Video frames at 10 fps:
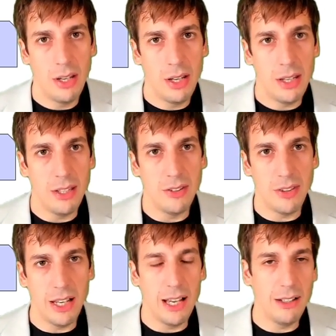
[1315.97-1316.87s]
is
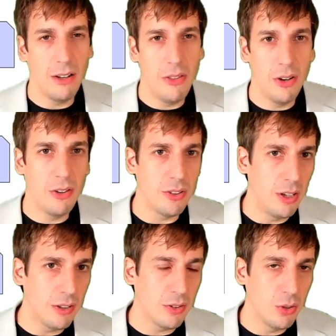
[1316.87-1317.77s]
that there's
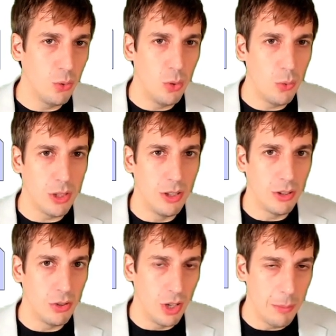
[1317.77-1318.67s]
also what we call
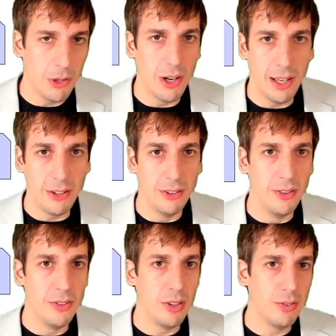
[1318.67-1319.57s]
grammar
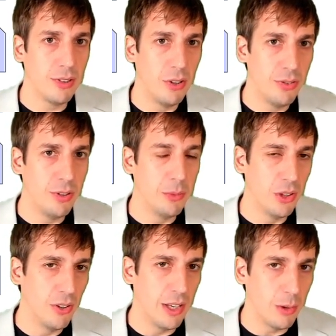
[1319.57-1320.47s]
islands of
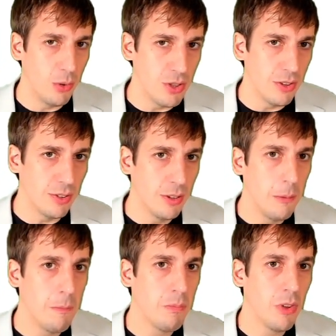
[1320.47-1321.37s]
self-similar languages,
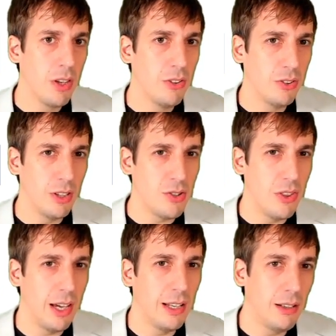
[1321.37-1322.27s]
such
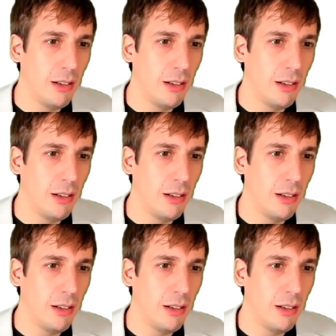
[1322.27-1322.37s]
that